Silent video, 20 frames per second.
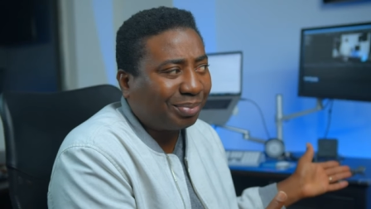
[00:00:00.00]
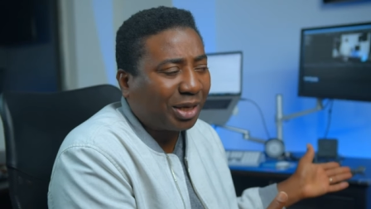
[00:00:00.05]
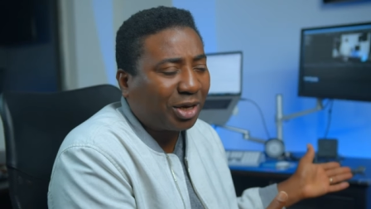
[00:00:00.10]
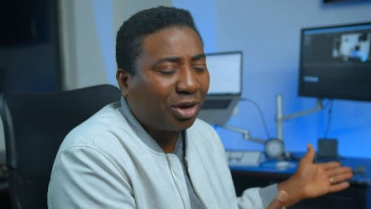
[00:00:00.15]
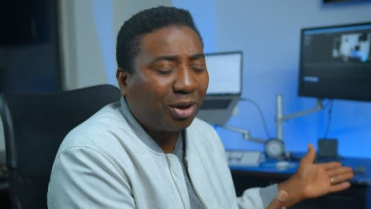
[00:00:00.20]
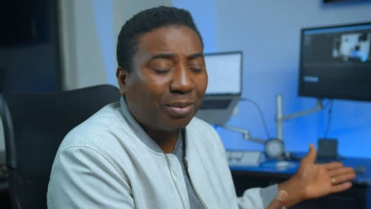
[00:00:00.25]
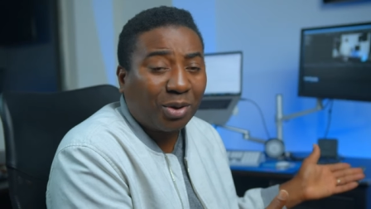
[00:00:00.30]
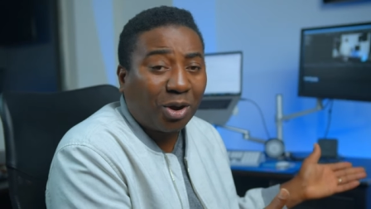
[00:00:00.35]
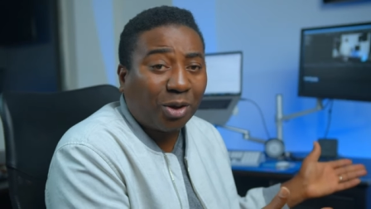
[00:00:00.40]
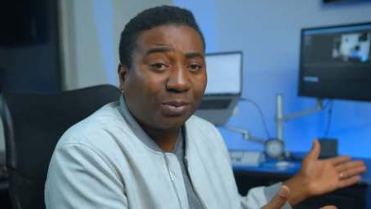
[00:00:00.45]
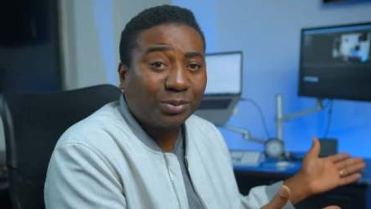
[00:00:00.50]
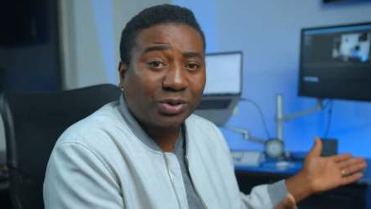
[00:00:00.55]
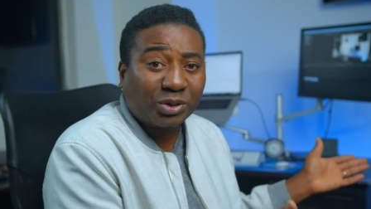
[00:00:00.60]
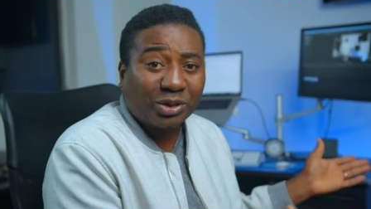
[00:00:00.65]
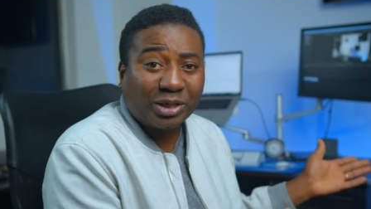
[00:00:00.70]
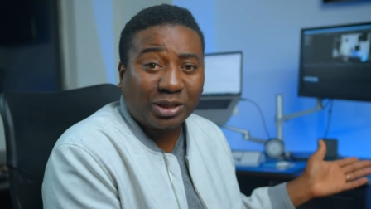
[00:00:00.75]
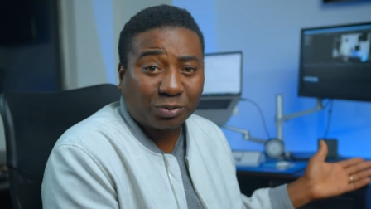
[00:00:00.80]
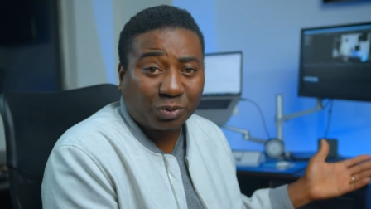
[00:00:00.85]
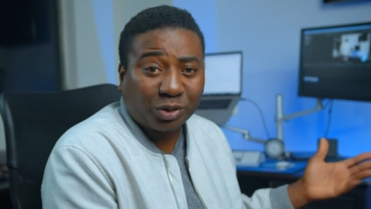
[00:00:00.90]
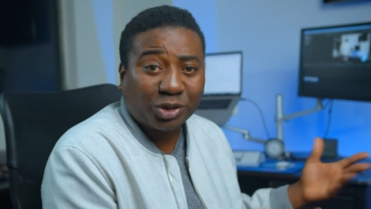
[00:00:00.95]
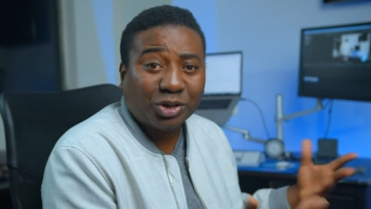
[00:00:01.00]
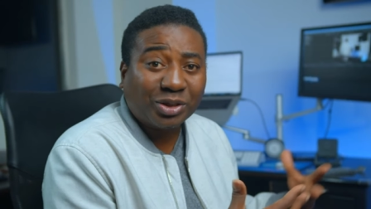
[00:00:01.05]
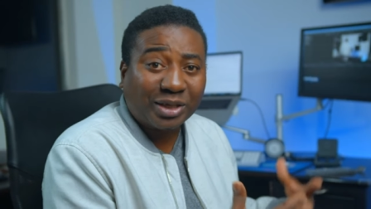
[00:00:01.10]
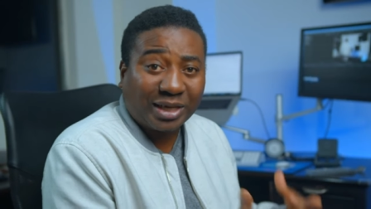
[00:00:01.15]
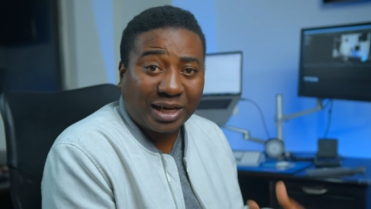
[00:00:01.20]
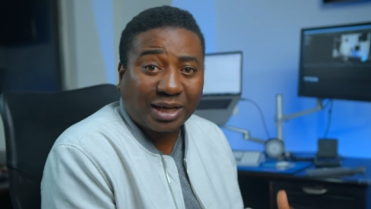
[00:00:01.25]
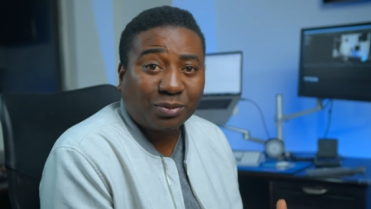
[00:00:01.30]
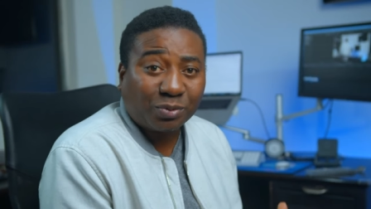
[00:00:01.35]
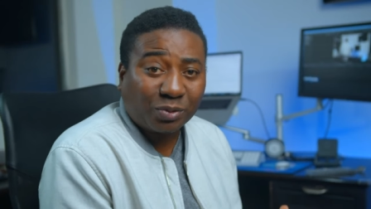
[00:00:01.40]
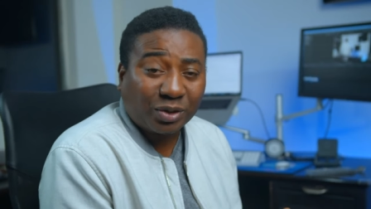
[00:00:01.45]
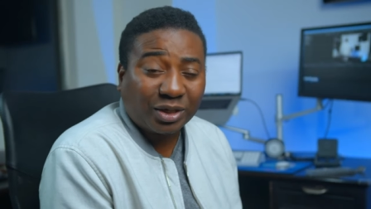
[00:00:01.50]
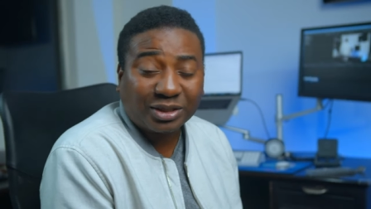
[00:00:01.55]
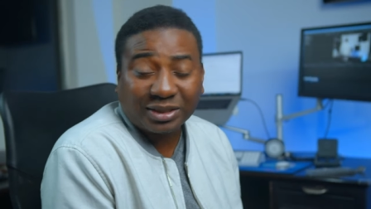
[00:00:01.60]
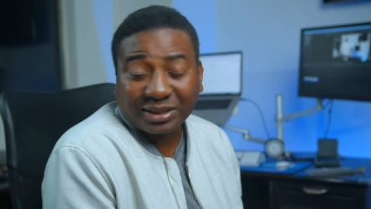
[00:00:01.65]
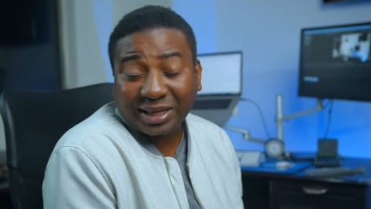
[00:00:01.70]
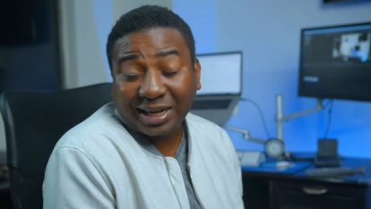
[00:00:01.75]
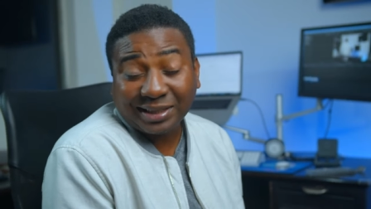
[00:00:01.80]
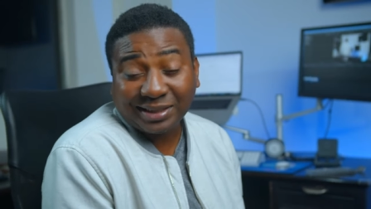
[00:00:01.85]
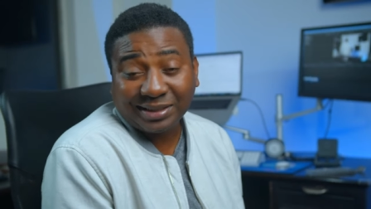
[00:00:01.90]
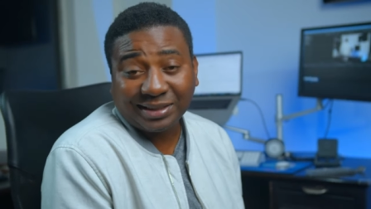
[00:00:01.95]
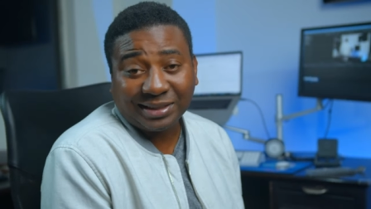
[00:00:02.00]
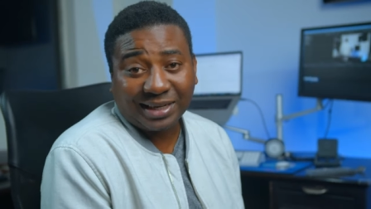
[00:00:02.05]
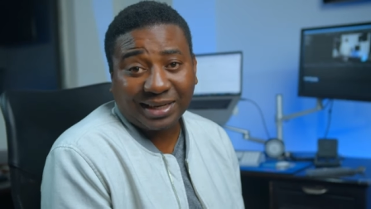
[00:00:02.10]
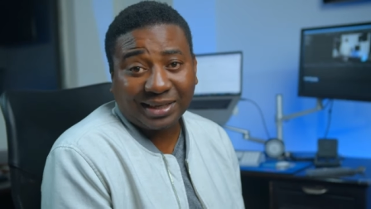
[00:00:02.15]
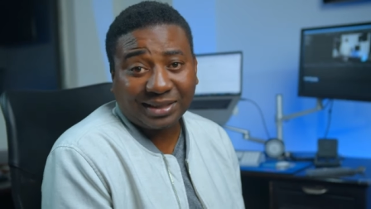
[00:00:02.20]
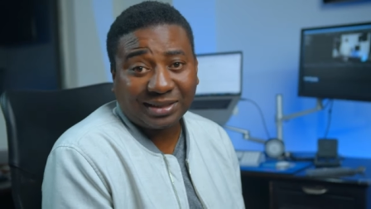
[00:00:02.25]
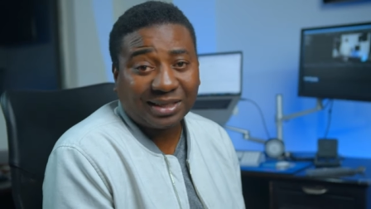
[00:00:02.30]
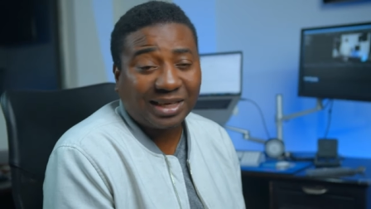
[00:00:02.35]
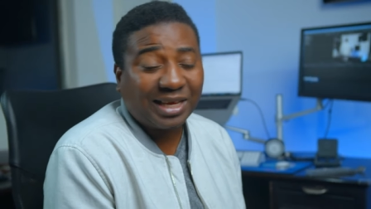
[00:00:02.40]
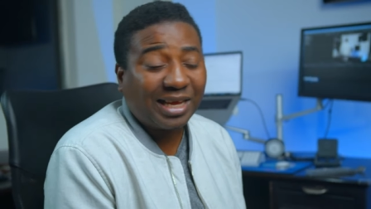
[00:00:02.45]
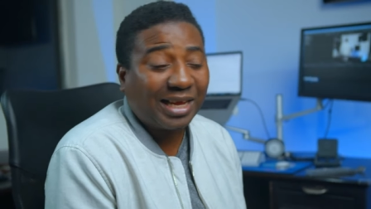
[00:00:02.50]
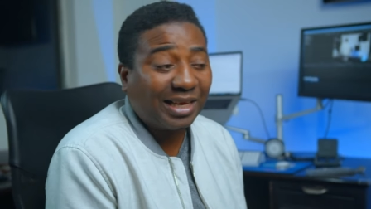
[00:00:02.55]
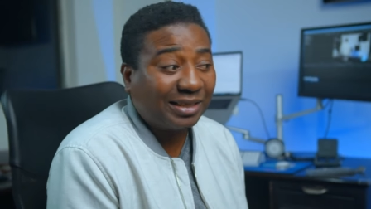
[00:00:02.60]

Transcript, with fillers: become obsolete when you get a standing decks.